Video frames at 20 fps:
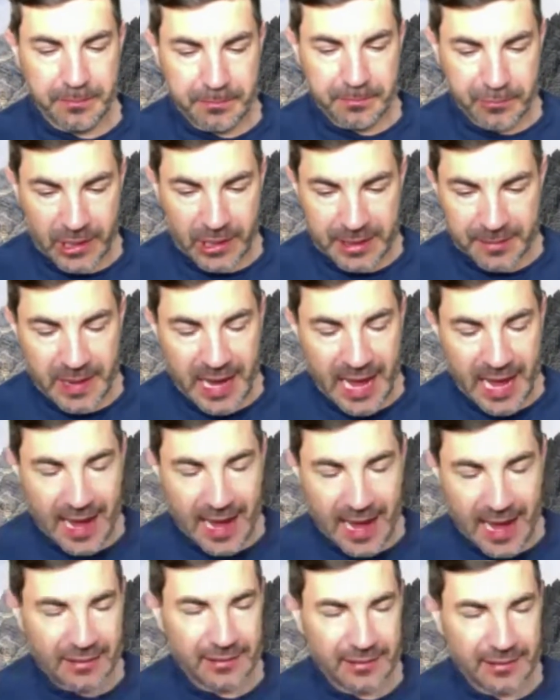bring
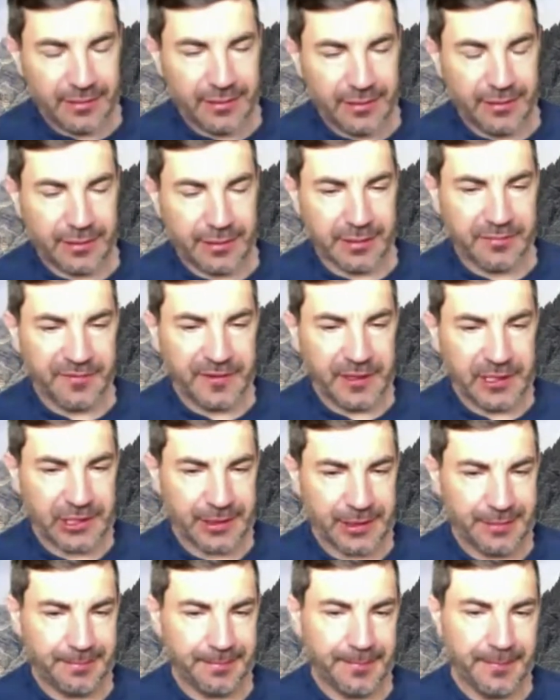back some
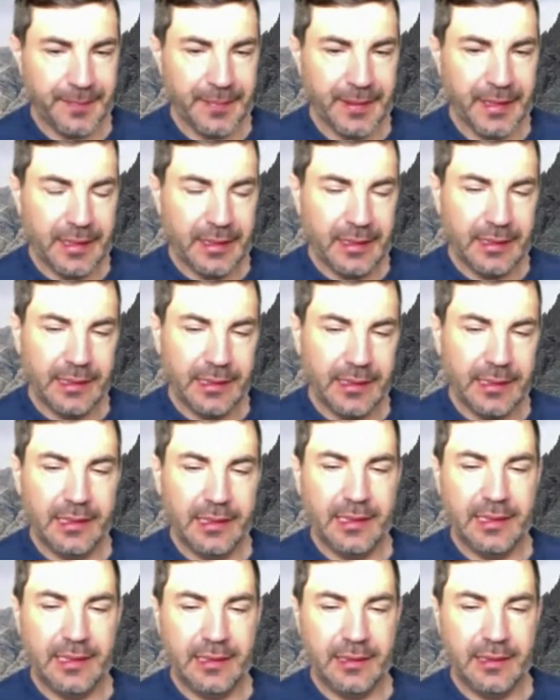vision.
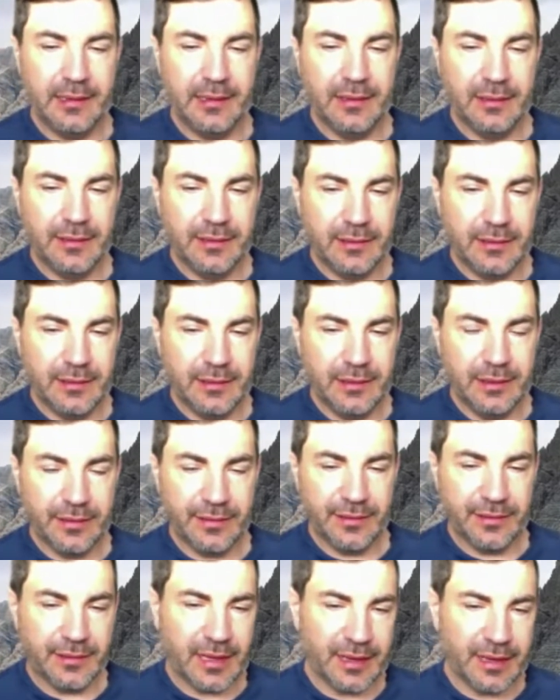And
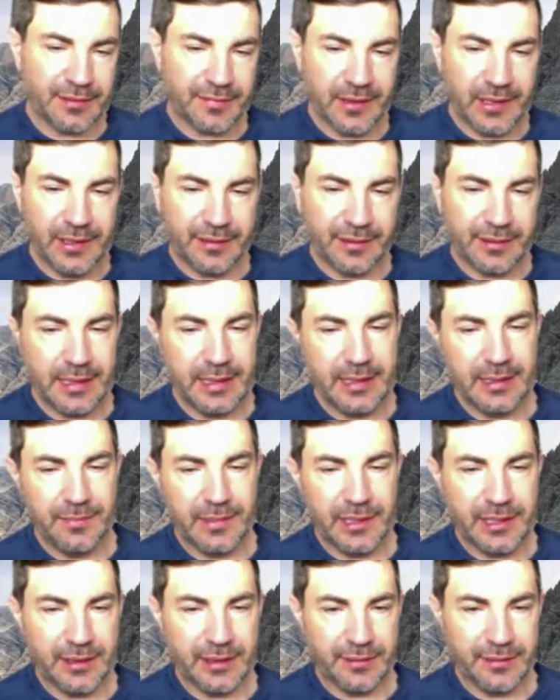so that's very exciting,
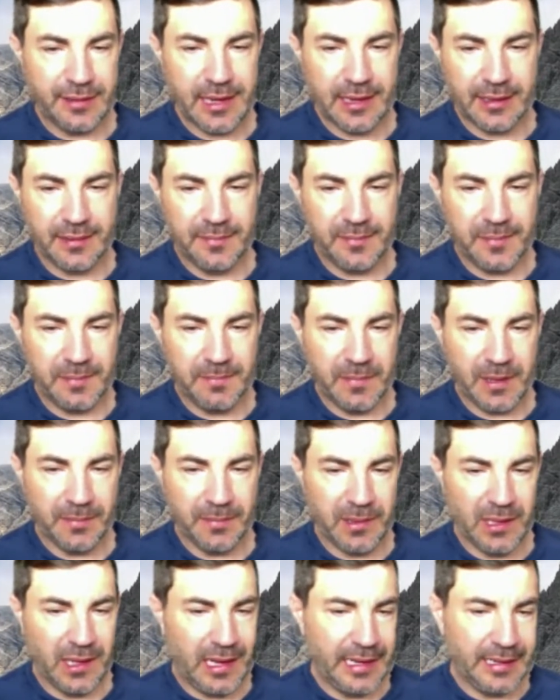because that could
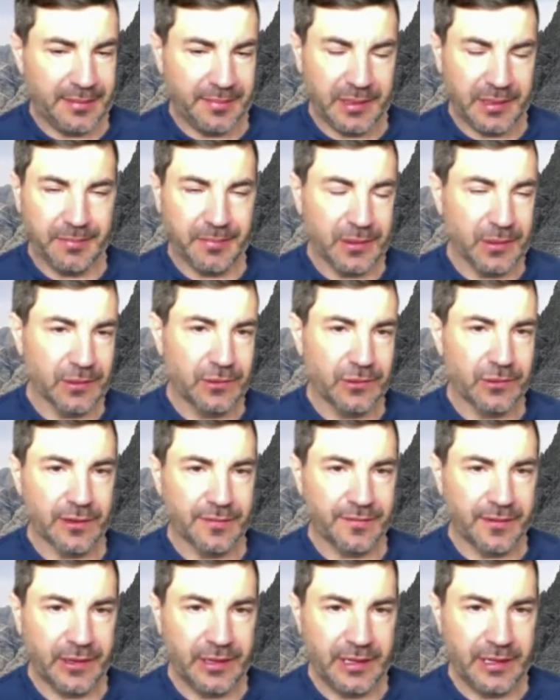apply to people who
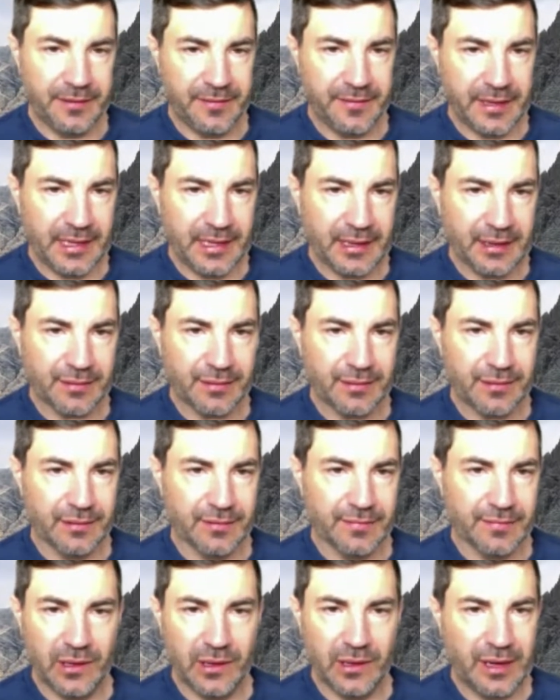are very advanced, who
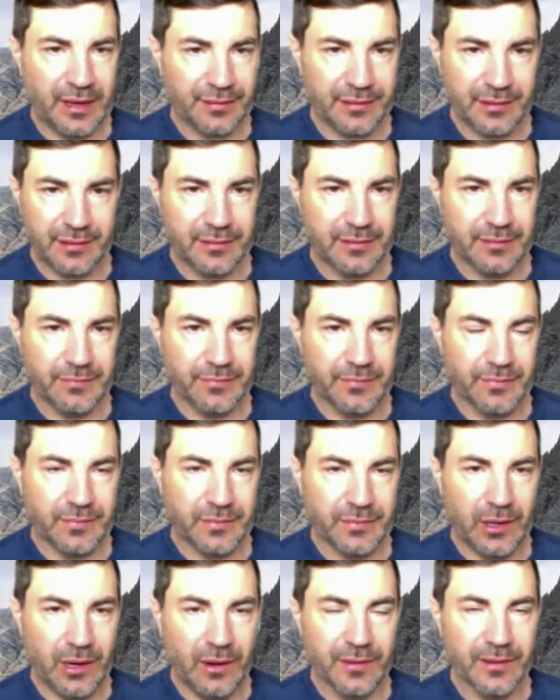have lost
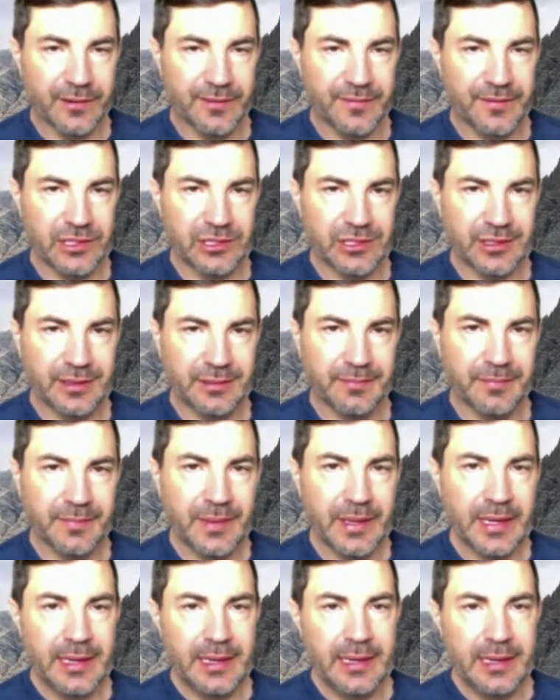all their vision.
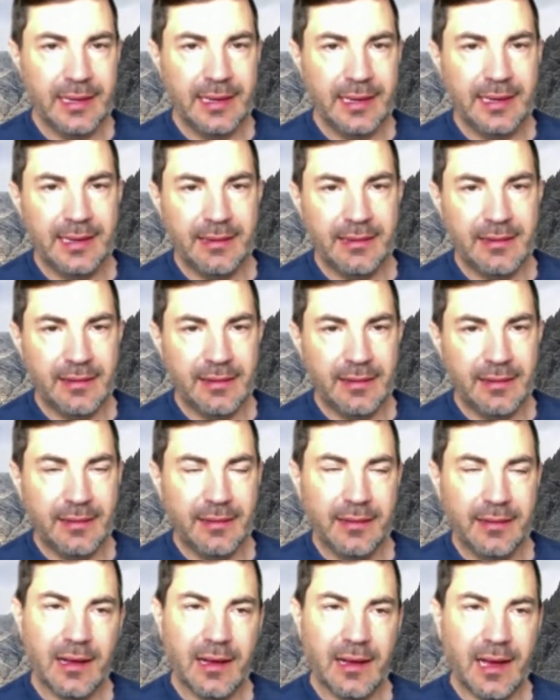And
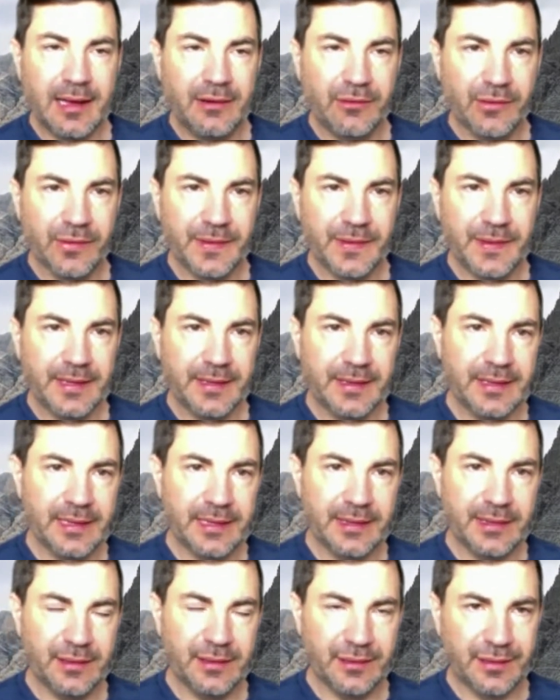I don't think
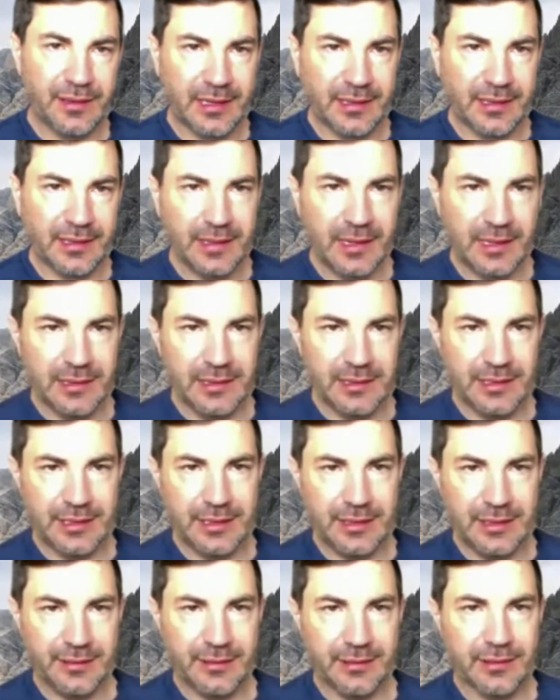that this
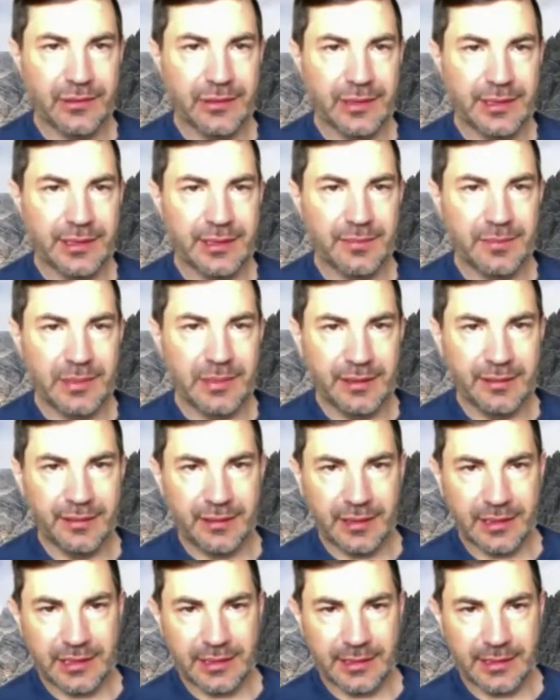technology is going to be
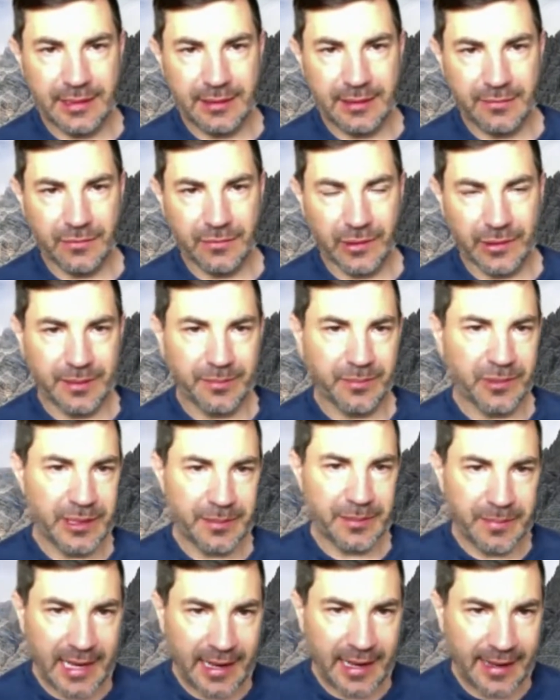such that we're going to
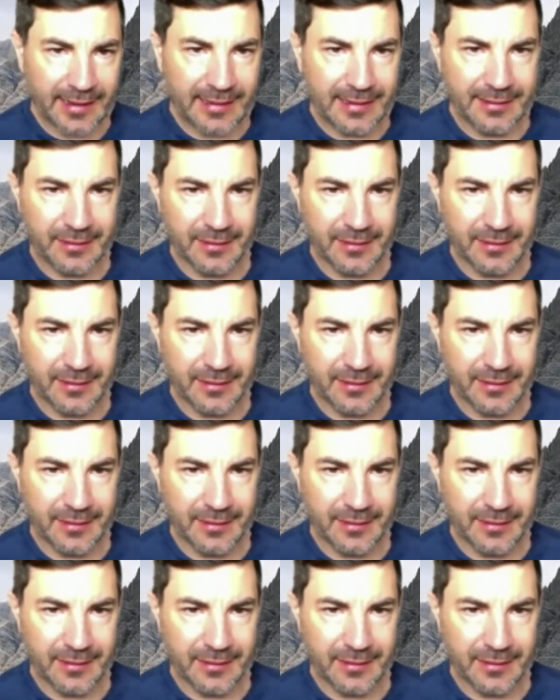bring back,